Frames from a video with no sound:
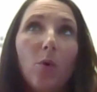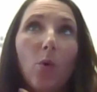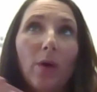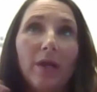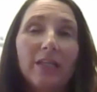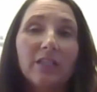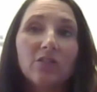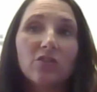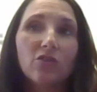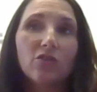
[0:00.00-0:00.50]

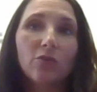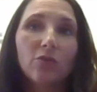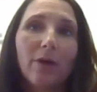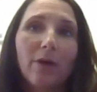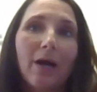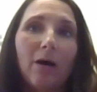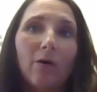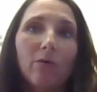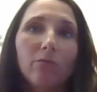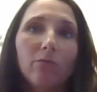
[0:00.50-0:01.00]
points
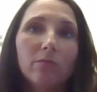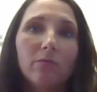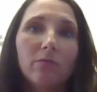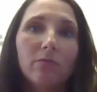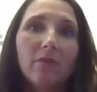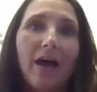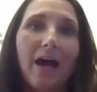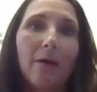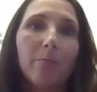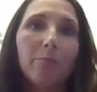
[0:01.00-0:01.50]
throughout
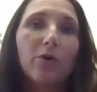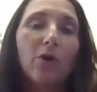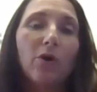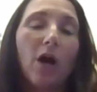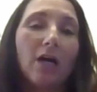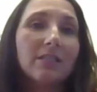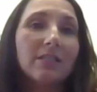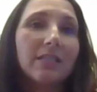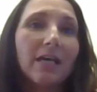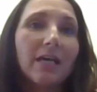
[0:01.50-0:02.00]
that
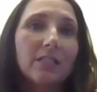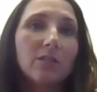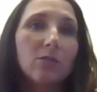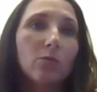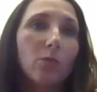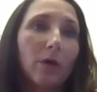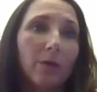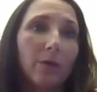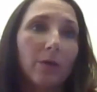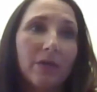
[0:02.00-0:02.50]
process
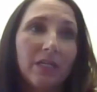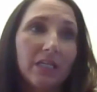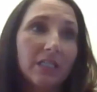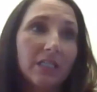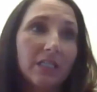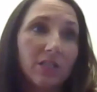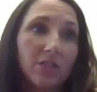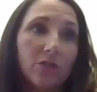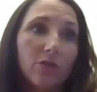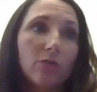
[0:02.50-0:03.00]
where we
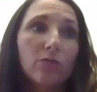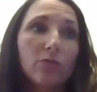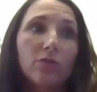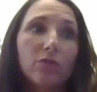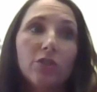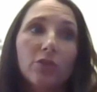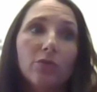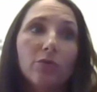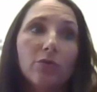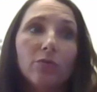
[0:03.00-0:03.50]
need to
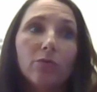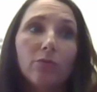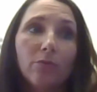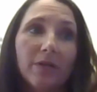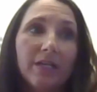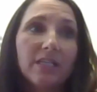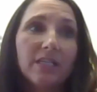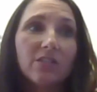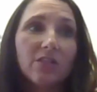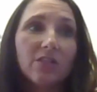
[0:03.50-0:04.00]
do
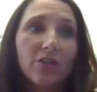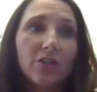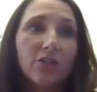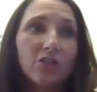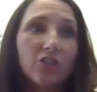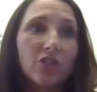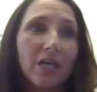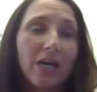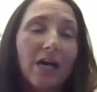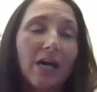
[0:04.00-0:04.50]

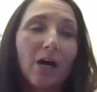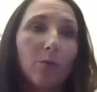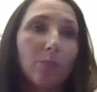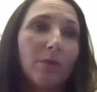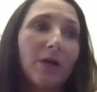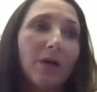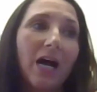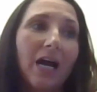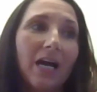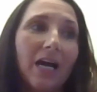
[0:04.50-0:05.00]
research to
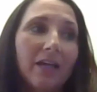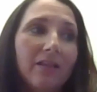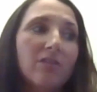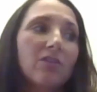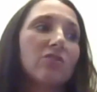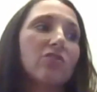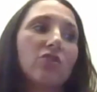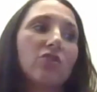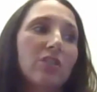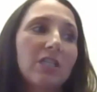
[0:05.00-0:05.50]
help guide the
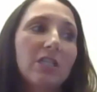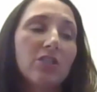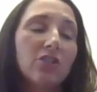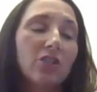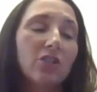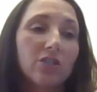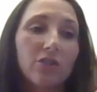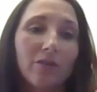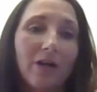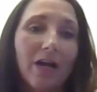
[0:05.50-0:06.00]

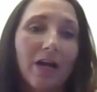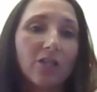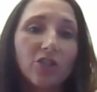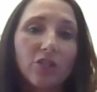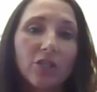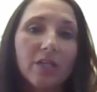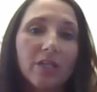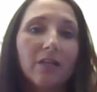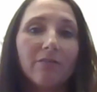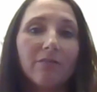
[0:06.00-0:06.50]
strategic
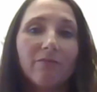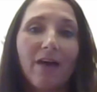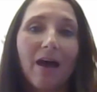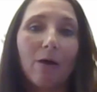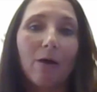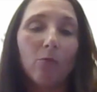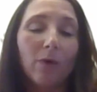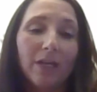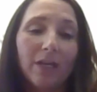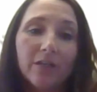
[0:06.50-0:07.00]
direction of
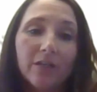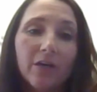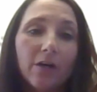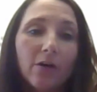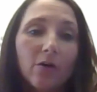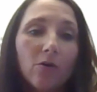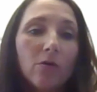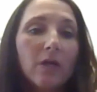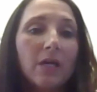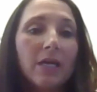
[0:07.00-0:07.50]
that
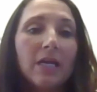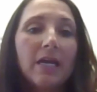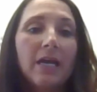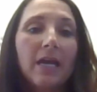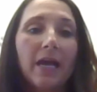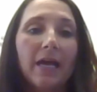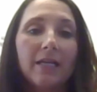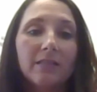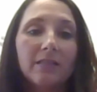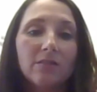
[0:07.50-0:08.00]
window.
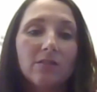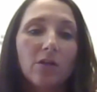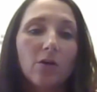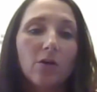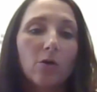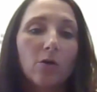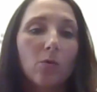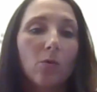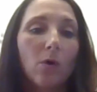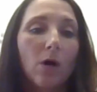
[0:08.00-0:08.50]
And
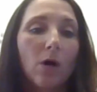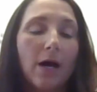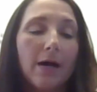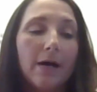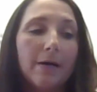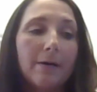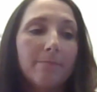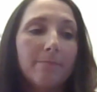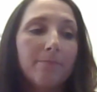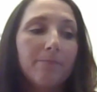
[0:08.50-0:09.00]
so
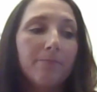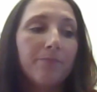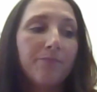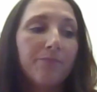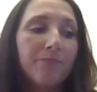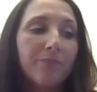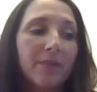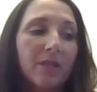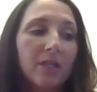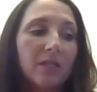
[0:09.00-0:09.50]

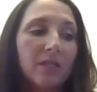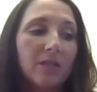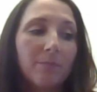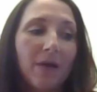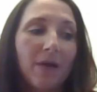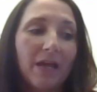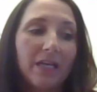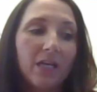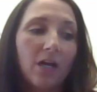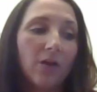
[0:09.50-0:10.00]

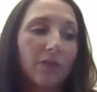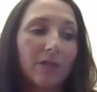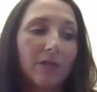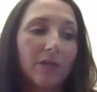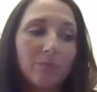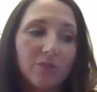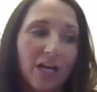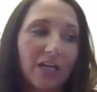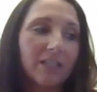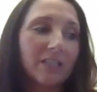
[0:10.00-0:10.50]
depending on the
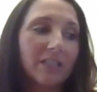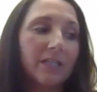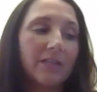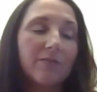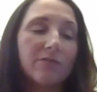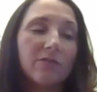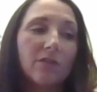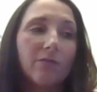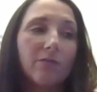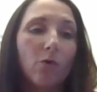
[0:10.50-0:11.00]

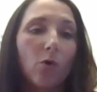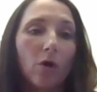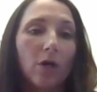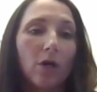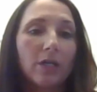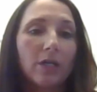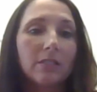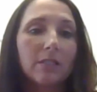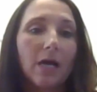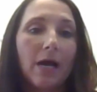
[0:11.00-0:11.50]
objectives, of
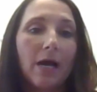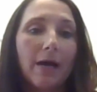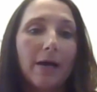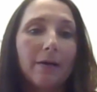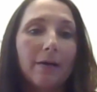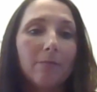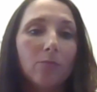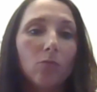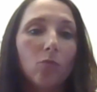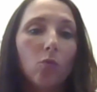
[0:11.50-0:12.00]
course,
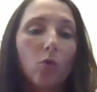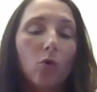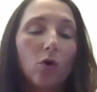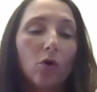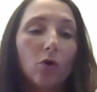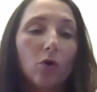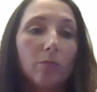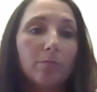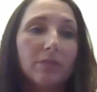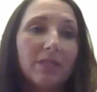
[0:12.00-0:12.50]

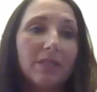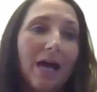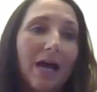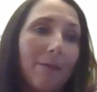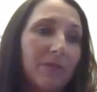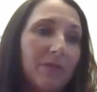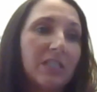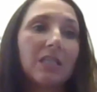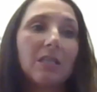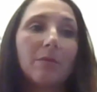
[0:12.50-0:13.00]
we'll
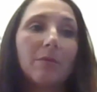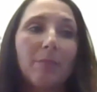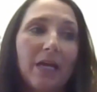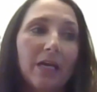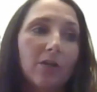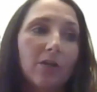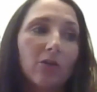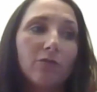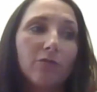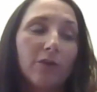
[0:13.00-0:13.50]
tap into the
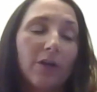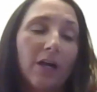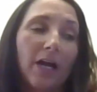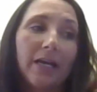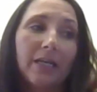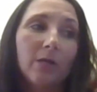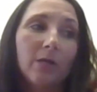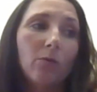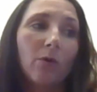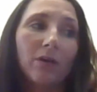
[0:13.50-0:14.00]
panel for
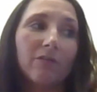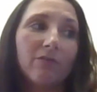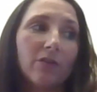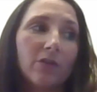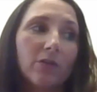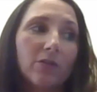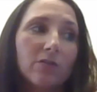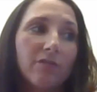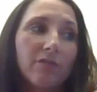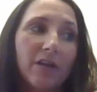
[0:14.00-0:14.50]
any one of
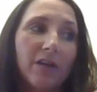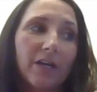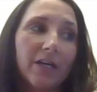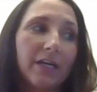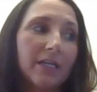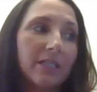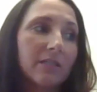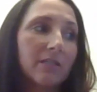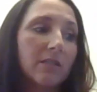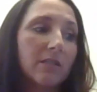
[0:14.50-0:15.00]
those
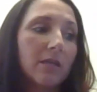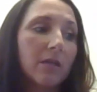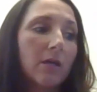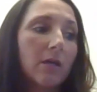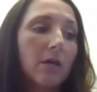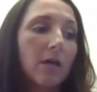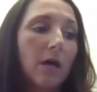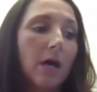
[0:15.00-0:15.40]
various